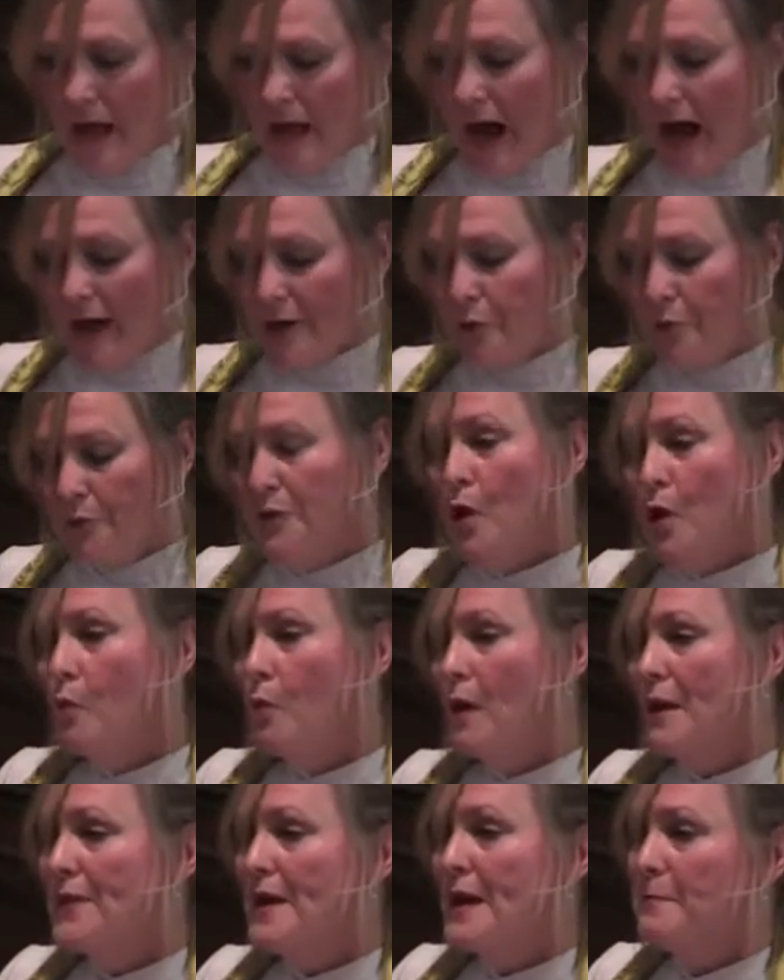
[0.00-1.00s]
I don't know
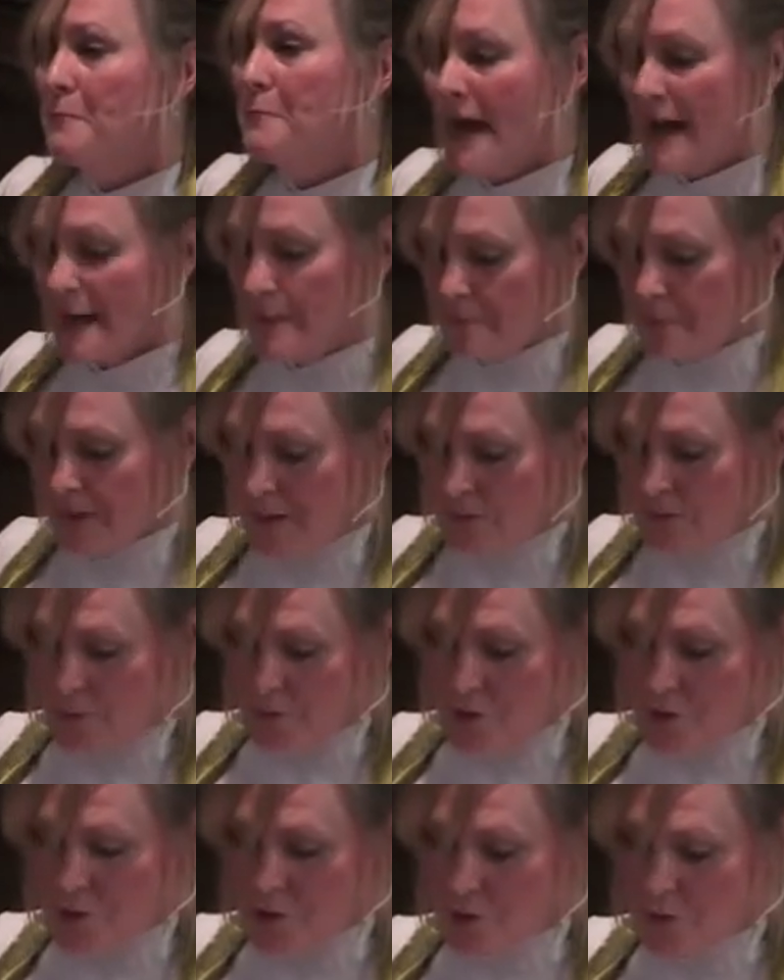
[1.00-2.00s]
what that might be for
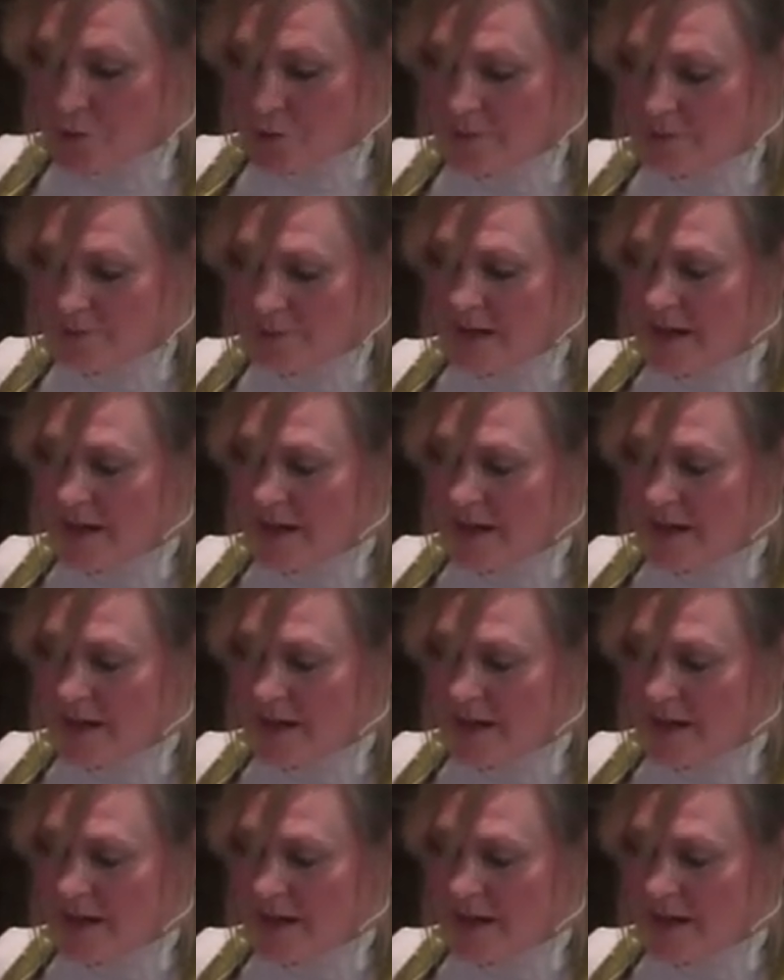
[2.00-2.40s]
you,